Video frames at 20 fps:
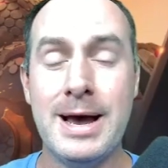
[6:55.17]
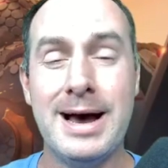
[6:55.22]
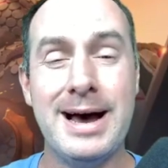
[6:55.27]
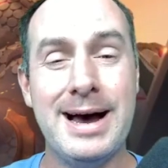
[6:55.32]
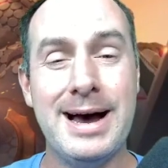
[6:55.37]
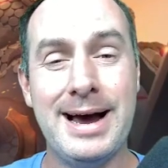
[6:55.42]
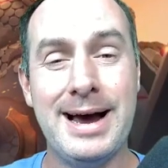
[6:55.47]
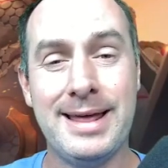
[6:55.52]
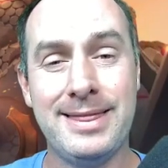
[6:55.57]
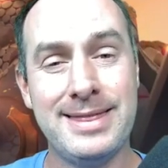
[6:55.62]

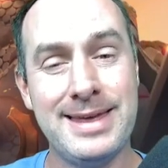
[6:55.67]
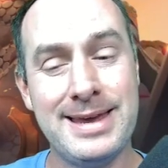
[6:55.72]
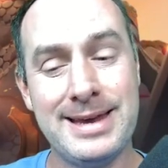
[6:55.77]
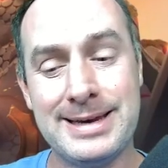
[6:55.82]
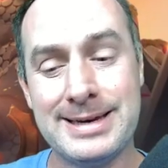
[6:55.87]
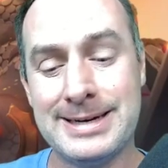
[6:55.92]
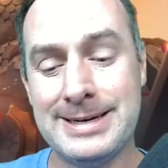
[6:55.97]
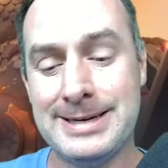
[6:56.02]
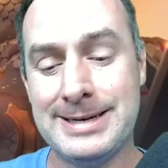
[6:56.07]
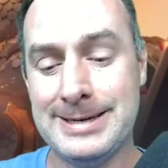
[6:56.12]
I
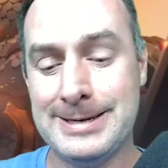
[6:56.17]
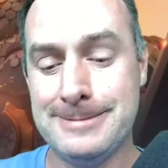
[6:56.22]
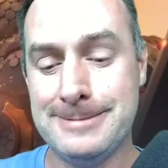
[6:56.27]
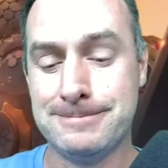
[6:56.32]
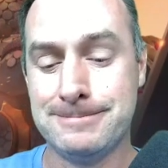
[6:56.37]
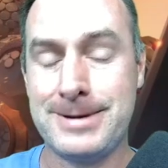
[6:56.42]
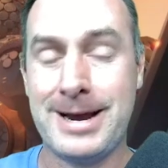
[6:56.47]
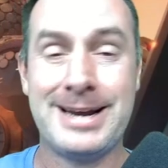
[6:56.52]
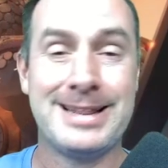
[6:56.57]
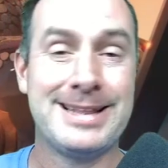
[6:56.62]
think
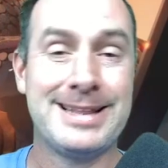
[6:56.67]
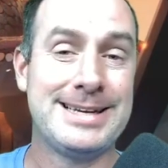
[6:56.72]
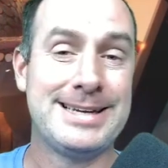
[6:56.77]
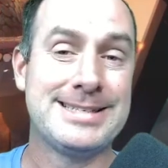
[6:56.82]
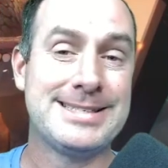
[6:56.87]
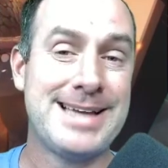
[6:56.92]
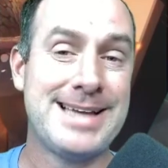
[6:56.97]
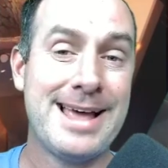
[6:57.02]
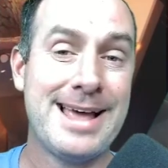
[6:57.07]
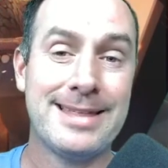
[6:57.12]
kind of
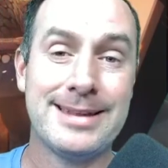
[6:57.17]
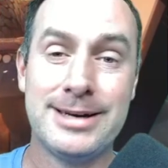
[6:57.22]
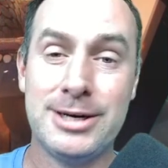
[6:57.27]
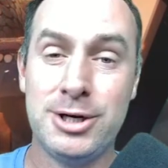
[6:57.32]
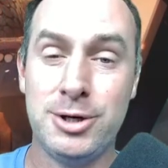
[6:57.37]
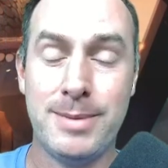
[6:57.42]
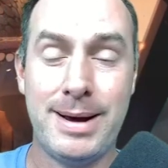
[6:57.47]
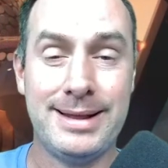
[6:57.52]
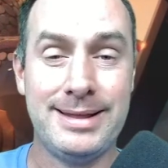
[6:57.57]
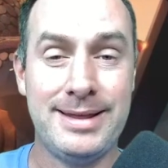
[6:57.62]
like
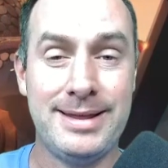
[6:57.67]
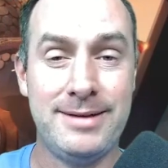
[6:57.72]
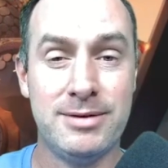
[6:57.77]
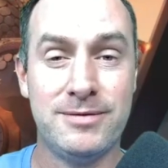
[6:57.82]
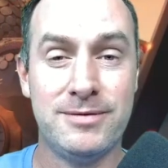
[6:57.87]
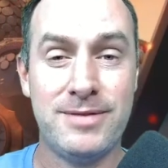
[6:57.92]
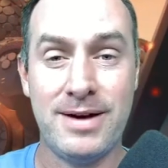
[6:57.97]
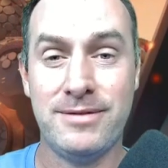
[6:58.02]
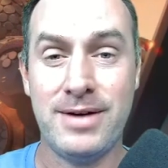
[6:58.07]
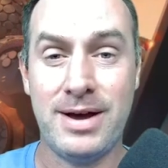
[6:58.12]
Saladin, you might leave
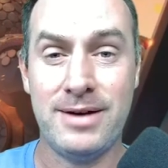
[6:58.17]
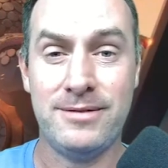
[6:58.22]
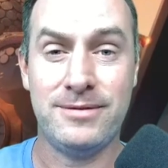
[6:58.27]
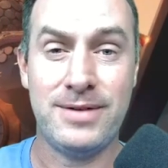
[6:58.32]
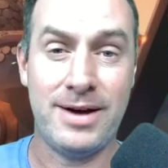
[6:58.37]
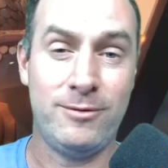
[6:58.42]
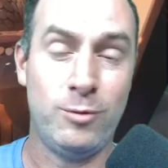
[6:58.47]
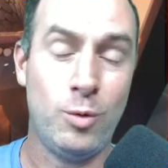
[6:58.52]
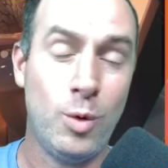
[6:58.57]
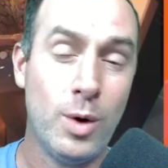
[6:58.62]
at
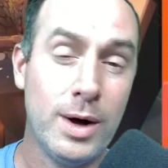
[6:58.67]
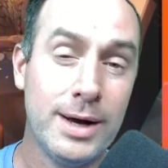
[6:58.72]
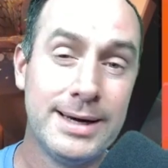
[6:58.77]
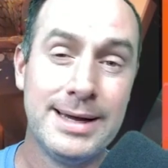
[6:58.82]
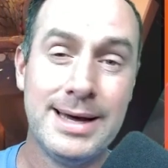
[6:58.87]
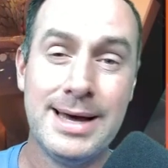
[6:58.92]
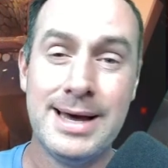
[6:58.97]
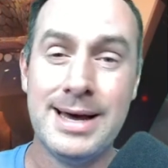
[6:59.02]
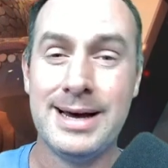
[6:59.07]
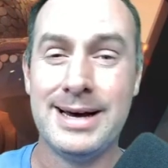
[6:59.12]
5.551.